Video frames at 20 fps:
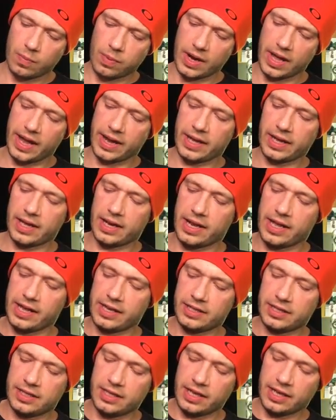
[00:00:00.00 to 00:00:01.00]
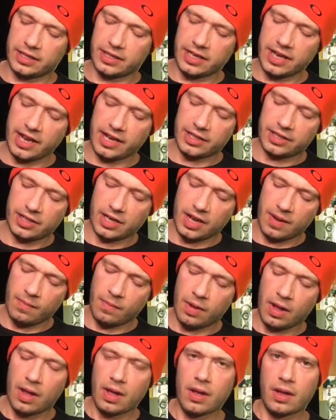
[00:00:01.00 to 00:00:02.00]
black and has the exact
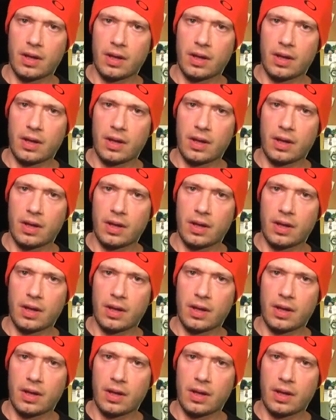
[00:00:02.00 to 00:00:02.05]
same